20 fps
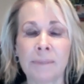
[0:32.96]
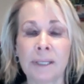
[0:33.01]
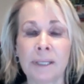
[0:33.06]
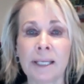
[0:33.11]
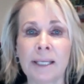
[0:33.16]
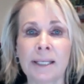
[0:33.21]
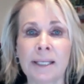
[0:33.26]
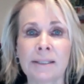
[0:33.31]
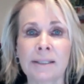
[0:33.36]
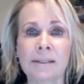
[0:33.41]

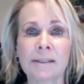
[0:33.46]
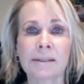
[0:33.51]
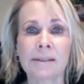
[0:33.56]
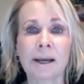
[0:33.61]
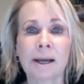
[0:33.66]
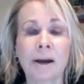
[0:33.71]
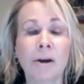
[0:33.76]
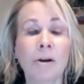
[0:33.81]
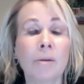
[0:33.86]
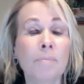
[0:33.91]
It's
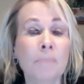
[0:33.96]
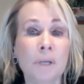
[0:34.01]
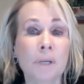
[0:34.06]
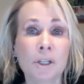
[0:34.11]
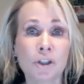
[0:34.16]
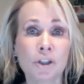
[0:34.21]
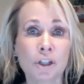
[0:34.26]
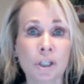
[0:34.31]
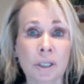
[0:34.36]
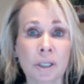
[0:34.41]
our
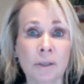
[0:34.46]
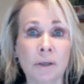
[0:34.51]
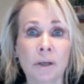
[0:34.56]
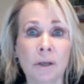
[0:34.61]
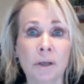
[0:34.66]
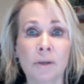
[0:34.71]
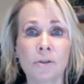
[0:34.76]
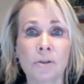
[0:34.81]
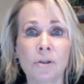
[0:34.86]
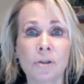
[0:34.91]

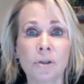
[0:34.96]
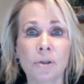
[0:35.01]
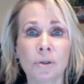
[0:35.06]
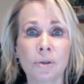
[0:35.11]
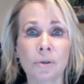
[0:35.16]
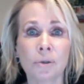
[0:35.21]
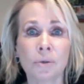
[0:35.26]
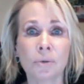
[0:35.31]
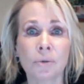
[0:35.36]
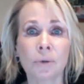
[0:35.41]
mission
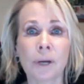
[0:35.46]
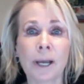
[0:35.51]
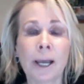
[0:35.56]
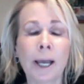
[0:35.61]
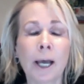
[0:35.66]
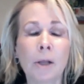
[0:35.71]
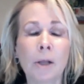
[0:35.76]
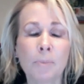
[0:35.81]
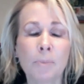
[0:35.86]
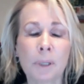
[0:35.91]
to
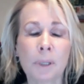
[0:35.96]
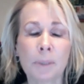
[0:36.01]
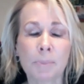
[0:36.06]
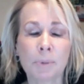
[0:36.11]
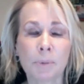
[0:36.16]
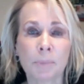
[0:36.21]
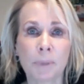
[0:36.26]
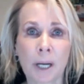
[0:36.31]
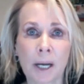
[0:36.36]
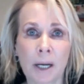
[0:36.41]
help
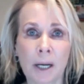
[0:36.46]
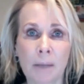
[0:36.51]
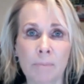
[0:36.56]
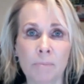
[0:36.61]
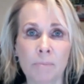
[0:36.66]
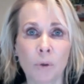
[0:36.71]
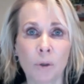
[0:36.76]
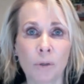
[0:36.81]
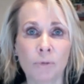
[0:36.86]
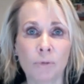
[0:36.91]
people become
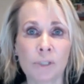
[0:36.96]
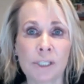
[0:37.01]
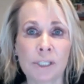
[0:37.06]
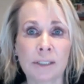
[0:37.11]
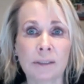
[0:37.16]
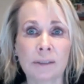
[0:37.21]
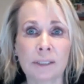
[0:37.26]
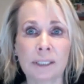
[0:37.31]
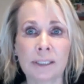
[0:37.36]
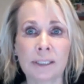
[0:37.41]
more
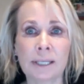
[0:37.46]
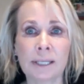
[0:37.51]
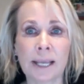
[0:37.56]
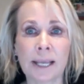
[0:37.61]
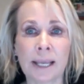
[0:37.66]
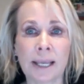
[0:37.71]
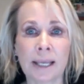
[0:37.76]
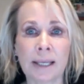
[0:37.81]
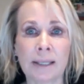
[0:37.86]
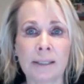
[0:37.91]
resilient
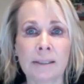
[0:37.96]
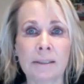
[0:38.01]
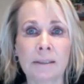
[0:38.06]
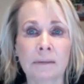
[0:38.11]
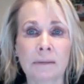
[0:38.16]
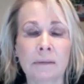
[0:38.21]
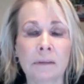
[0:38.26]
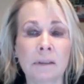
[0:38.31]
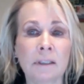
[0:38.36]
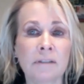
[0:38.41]
and
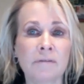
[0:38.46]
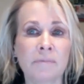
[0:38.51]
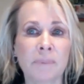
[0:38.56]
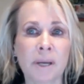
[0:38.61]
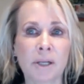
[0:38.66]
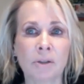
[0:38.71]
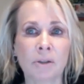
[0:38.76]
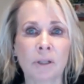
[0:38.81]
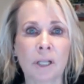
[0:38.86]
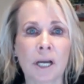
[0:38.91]
live
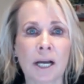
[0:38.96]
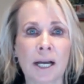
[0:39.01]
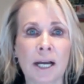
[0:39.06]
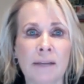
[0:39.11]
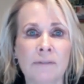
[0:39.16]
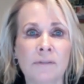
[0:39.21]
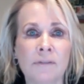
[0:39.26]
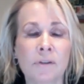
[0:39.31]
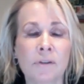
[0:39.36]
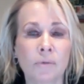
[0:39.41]
better
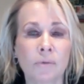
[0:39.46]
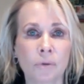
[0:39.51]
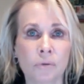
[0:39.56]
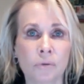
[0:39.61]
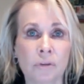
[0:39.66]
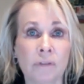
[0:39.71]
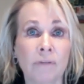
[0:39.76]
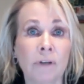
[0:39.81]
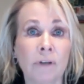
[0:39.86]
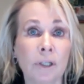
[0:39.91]
lives
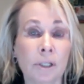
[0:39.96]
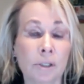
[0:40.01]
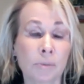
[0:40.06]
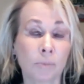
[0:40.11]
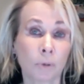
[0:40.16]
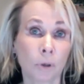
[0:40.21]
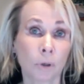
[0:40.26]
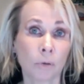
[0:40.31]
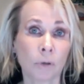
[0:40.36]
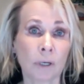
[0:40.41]
through the various
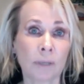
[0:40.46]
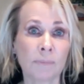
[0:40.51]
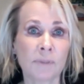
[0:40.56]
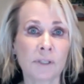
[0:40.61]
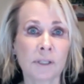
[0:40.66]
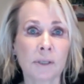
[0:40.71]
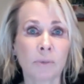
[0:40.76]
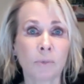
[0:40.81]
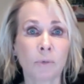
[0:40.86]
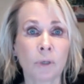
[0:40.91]

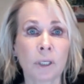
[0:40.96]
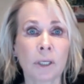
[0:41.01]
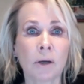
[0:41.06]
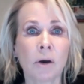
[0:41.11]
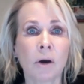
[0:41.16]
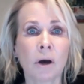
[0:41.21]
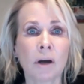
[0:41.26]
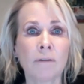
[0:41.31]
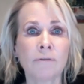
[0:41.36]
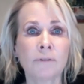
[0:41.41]
programs that we
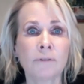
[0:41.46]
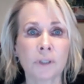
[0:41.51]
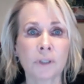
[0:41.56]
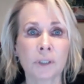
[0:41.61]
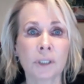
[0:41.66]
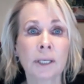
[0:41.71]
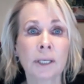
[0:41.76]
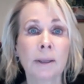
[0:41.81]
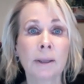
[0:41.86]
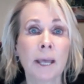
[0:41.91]

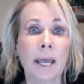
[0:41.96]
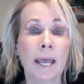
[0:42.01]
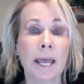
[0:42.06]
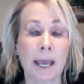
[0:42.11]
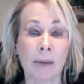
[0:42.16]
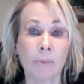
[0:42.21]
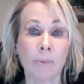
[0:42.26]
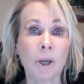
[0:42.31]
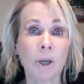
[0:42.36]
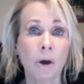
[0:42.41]
offer.
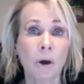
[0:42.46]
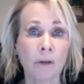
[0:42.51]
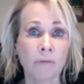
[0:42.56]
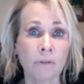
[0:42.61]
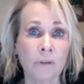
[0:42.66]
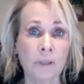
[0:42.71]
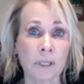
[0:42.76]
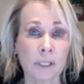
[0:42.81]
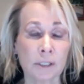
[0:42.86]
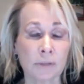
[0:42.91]
And we
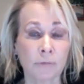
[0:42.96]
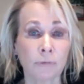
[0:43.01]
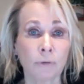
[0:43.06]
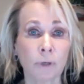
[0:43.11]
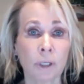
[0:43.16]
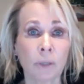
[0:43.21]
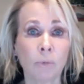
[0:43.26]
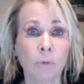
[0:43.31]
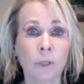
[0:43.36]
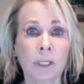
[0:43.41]
offer these
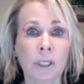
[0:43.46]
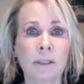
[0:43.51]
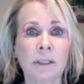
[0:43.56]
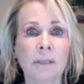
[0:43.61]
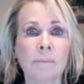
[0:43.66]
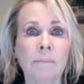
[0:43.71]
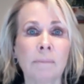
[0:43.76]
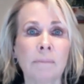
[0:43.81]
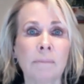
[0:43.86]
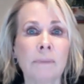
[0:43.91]
free
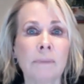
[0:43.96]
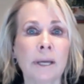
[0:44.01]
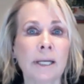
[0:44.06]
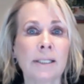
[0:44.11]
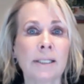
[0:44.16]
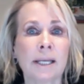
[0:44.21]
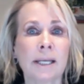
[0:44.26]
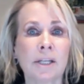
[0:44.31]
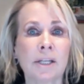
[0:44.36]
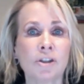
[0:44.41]
weekly
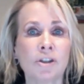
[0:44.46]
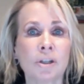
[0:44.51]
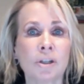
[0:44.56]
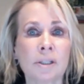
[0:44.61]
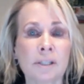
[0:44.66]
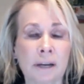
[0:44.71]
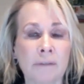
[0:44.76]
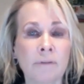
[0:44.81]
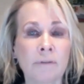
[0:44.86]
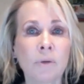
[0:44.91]

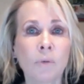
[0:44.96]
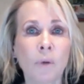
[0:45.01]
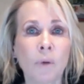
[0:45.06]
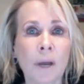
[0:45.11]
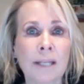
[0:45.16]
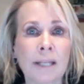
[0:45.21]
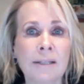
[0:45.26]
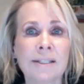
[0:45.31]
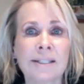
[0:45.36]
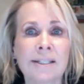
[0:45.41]
meditations every
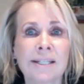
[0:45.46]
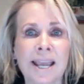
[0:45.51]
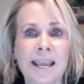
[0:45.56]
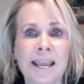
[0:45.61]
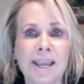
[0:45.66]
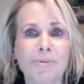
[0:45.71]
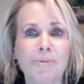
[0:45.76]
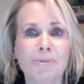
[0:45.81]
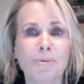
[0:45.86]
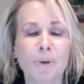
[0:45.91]

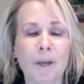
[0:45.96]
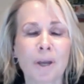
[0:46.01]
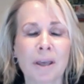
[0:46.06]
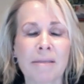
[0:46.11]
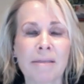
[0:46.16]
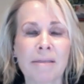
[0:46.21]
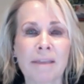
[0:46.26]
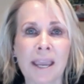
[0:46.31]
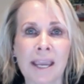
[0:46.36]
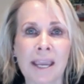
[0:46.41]
Wednesday
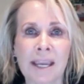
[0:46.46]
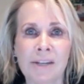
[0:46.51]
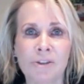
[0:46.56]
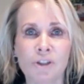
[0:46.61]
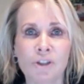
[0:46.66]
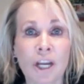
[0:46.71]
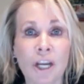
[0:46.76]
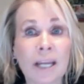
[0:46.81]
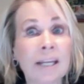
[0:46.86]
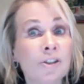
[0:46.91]
with a
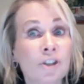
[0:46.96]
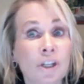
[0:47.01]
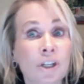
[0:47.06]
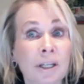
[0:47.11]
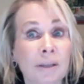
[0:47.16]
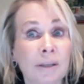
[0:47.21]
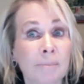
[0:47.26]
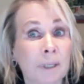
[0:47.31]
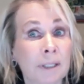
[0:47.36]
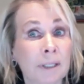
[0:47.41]

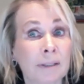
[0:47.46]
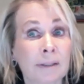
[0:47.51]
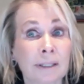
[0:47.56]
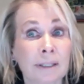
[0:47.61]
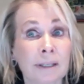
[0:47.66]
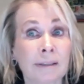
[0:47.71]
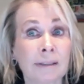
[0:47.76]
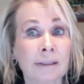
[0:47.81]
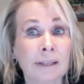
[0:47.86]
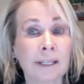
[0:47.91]
changing
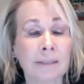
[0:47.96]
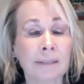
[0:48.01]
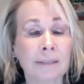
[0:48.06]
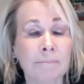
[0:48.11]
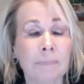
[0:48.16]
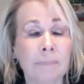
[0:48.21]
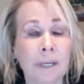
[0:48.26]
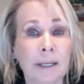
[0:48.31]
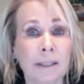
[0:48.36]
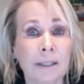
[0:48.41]
monthly
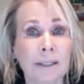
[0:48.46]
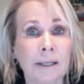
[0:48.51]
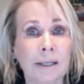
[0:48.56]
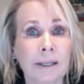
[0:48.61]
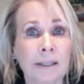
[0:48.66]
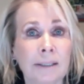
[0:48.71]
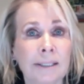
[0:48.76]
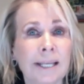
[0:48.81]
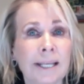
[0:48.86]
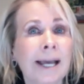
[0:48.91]
theme
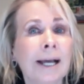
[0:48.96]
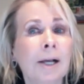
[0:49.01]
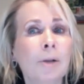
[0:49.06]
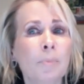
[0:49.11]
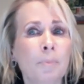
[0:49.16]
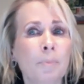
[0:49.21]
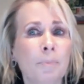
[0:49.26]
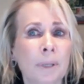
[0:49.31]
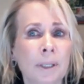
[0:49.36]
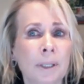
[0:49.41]
to
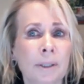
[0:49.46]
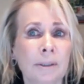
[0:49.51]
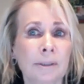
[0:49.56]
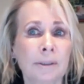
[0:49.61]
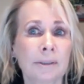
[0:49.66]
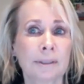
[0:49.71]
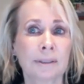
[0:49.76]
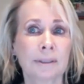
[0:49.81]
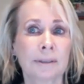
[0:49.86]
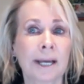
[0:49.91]
help
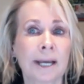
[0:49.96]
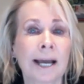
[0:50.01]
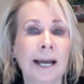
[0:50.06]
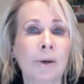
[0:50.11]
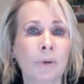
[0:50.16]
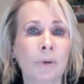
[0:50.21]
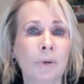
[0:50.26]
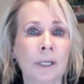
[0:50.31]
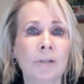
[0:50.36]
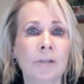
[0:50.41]
build
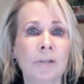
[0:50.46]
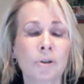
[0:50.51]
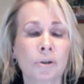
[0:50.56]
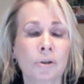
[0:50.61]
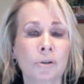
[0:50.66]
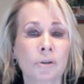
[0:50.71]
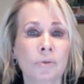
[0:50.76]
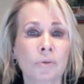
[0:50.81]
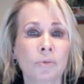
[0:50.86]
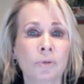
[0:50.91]
our
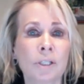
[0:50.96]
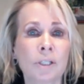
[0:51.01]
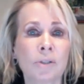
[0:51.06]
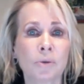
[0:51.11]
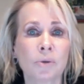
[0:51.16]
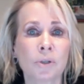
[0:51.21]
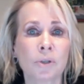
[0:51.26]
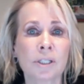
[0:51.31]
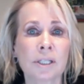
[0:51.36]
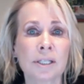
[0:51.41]
internal
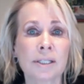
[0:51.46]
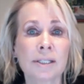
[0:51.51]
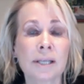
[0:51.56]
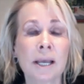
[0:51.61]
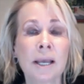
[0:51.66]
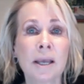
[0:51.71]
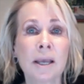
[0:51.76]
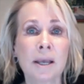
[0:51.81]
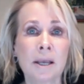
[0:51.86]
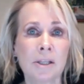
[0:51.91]
resources.
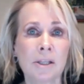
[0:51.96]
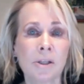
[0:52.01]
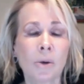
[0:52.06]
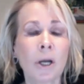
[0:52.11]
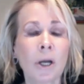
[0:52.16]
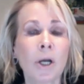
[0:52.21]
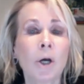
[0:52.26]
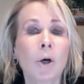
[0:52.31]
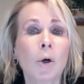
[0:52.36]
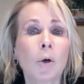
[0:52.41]
So
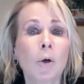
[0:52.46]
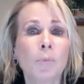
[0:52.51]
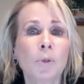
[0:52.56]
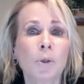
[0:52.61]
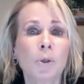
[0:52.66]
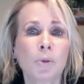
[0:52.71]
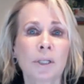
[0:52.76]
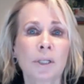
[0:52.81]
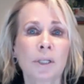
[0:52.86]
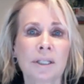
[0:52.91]
I hope
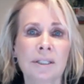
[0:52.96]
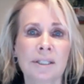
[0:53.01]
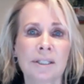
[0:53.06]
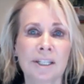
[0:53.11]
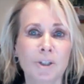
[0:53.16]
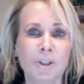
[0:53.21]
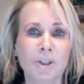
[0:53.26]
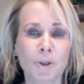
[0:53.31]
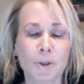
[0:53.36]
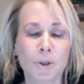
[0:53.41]
you will
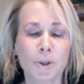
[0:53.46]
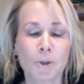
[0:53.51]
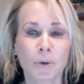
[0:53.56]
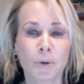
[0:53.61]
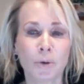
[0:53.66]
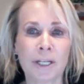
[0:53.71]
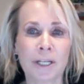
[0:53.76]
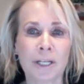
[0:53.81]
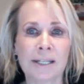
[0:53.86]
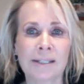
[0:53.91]
continue to
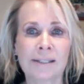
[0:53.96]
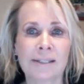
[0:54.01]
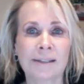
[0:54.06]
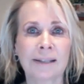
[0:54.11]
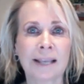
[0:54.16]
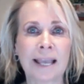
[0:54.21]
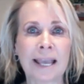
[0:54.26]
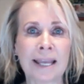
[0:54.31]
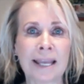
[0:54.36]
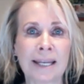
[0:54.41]
join us
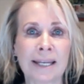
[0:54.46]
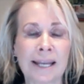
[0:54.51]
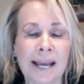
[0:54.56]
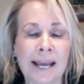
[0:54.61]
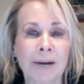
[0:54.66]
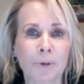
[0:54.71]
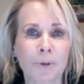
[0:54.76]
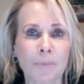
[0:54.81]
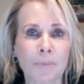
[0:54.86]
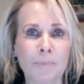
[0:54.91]
and
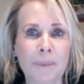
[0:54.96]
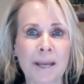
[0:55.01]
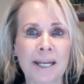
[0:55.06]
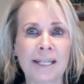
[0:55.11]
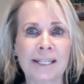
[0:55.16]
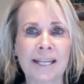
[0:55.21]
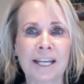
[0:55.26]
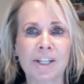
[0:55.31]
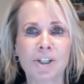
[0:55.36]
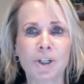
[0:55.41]
our
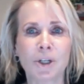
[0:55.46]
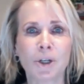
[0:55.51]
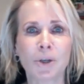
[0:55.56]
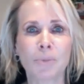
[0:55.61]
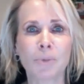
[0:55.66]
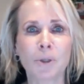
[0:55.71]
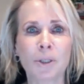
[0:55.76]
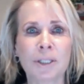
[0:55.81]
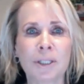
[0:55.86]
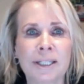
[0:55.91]
meditation
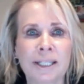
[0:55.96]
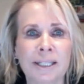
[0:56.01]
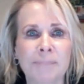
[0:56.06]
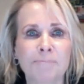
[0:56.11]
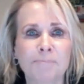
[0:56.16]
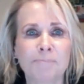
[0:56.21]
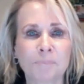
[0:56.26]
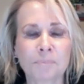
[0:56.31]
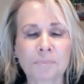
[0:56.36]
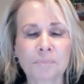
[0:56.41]

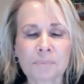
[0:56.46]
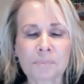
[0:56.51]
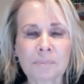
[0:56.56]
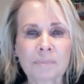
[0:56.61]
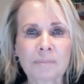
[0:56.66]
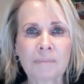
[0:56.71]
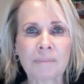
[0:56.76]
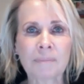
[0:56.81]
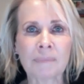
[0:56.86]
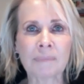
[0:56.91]
community.
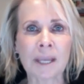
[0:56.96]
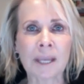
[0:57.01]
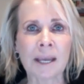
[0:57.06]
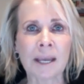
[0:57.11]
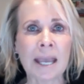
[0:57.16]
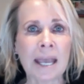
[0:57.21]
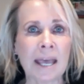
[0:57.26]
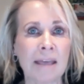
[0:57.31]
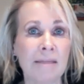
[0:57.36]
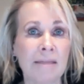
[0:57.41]

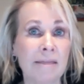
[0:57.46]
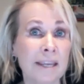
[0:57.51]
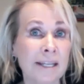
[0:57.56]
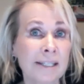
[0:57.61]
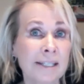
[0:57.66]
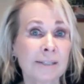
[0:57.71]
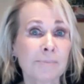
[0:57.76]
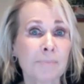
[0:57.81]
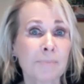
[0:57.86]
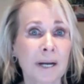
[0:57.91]

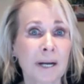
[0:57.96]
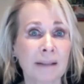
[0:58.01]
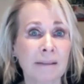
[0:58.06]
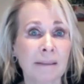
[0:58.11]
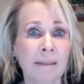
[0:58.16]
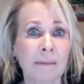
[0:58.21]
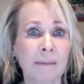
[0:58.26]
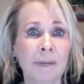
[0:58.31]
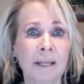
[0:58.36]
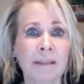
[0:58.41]
This
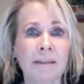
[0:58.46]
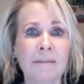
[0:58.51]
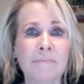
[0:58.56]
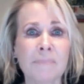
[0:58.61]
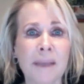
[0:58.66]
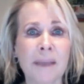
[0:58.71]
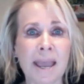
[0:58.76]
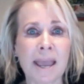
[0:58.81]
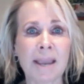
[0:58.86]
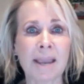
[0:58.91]
month, the month of
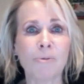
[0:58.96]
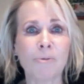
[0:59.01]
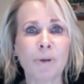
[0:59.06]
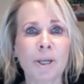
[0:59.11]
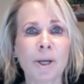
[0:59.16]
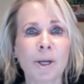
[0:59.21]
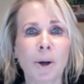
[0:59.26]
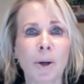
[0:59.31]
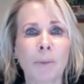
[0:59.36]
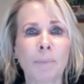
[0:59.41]
May,
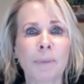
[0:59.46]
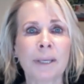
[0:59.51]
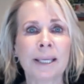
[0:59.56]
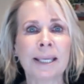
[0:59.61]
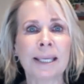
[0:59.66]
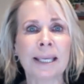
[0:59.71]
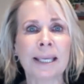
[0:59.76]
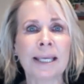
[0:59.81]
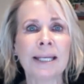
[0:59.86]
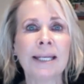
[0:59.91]
we are
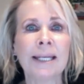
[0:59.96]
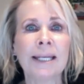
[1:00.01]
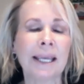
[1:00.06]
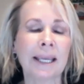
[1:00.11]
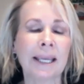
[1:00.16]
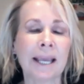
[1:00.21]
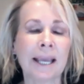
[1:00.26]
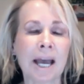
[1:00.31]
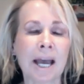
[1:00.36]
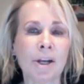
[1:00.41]

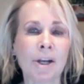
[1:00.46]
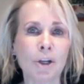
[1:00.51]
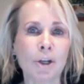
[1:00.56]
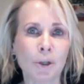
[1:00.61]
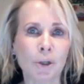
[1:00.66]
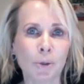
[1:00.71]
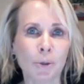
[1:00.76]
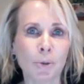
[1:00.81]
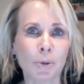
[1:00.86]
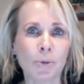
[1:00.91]
beginning a
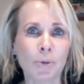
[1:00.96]
new